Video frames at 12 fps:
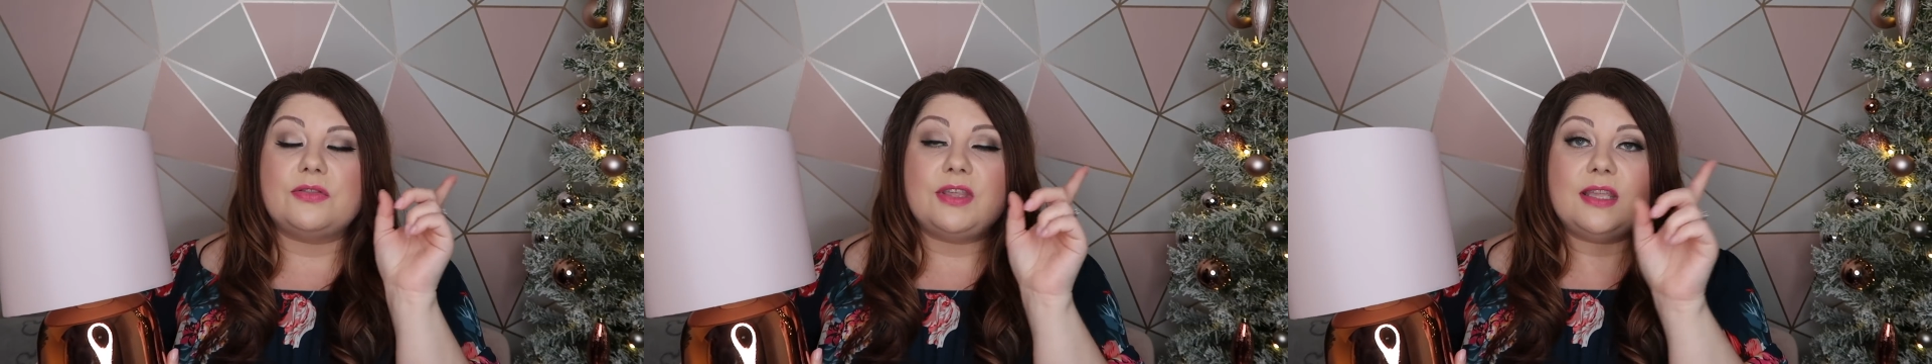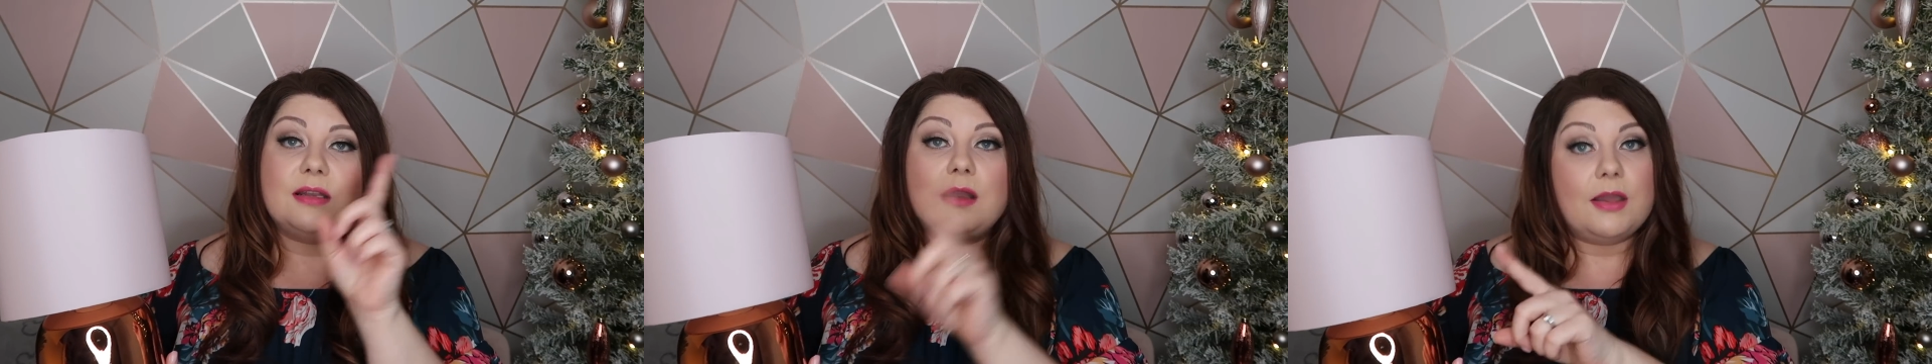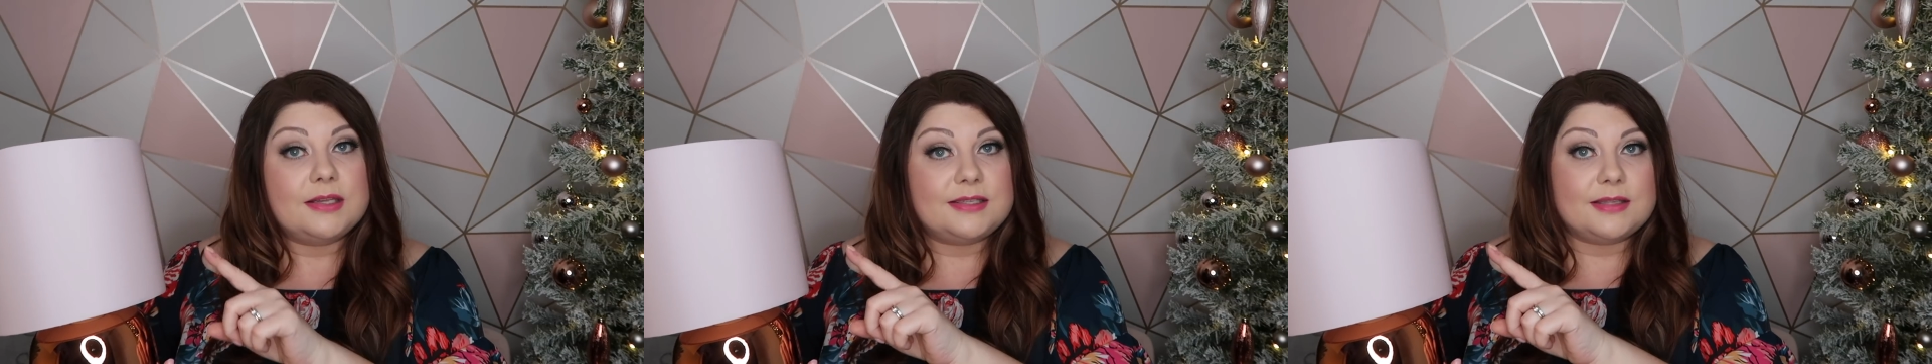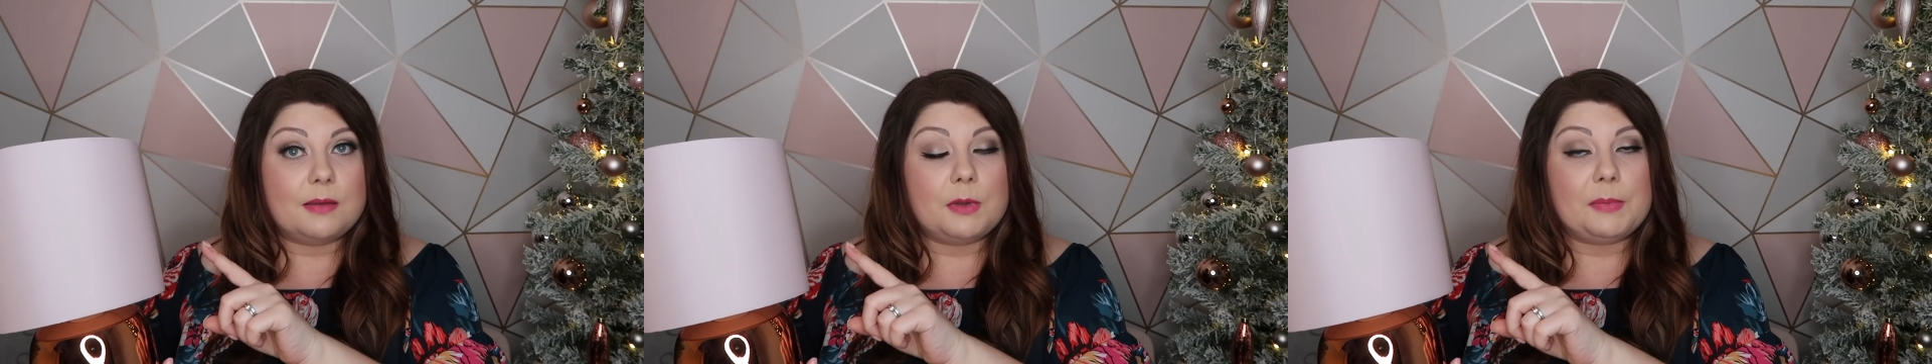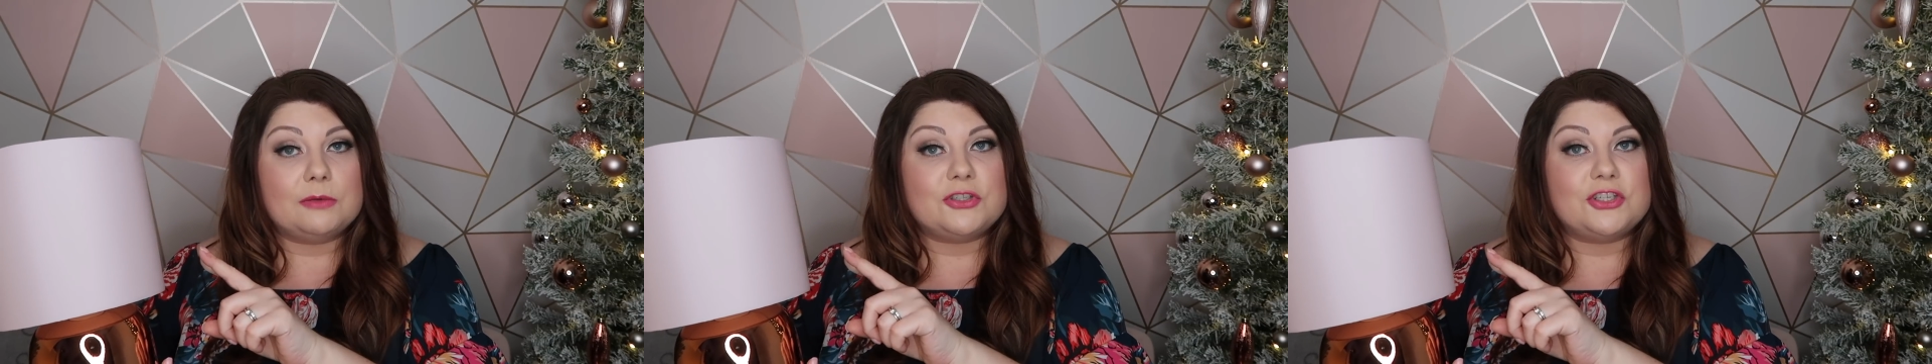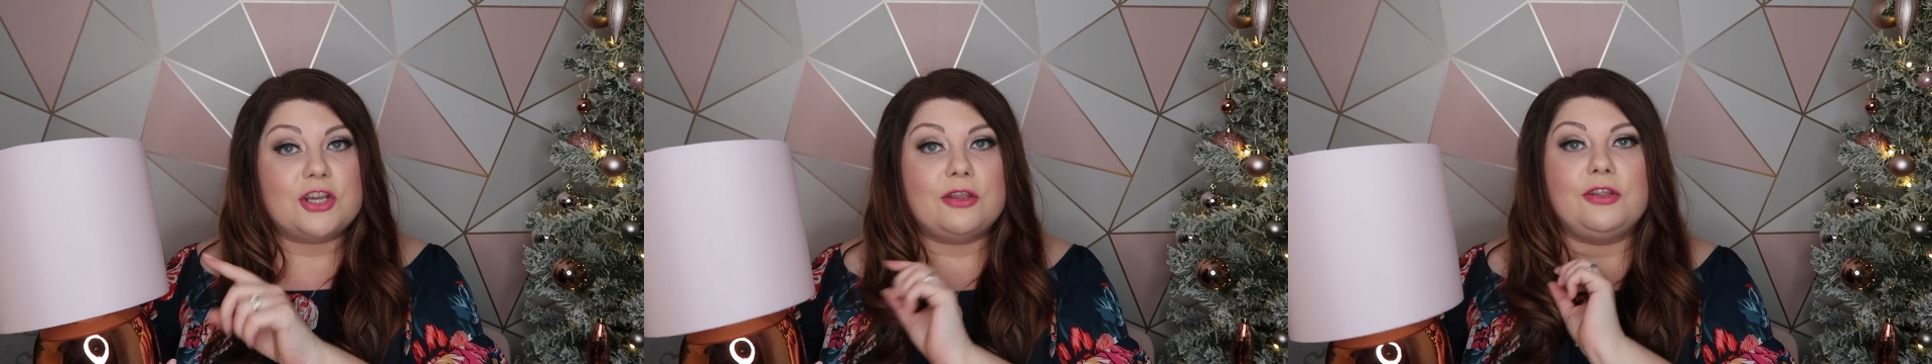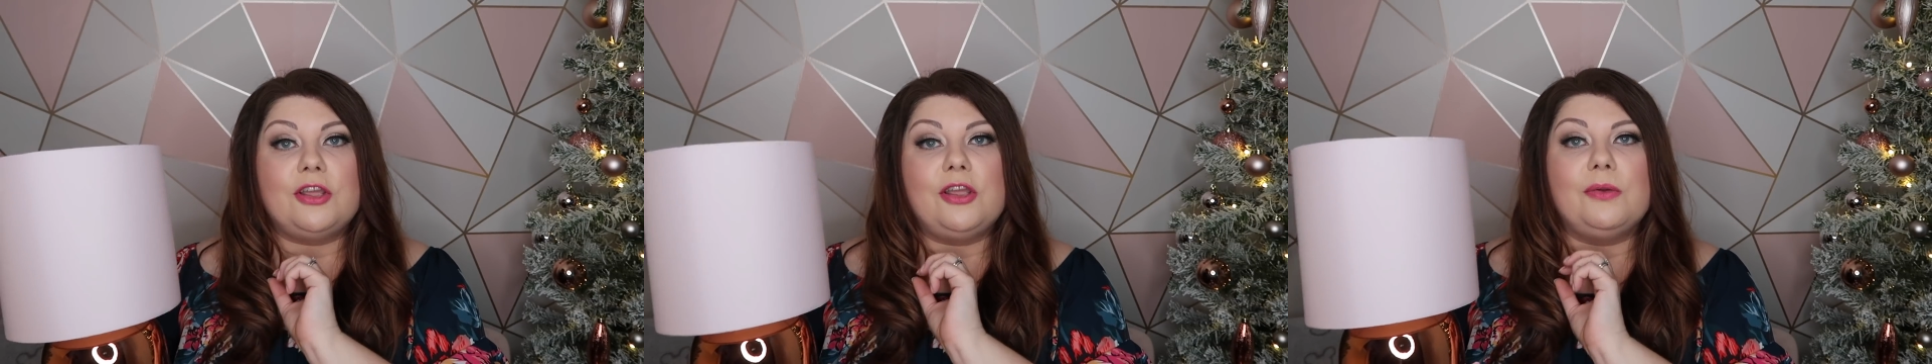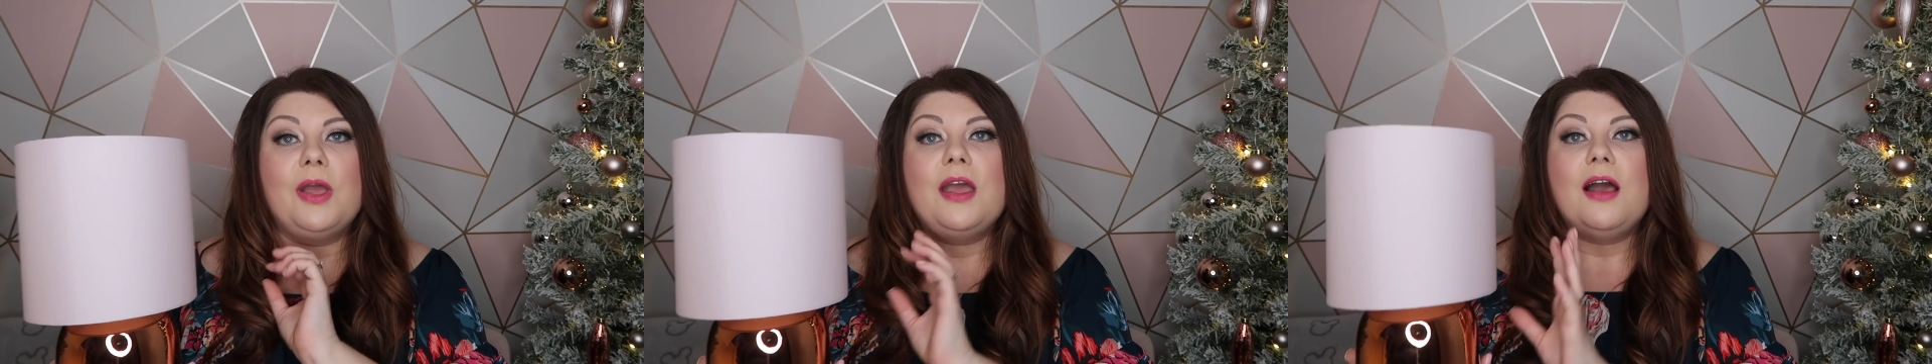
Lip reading: the lights that I'm about to show you,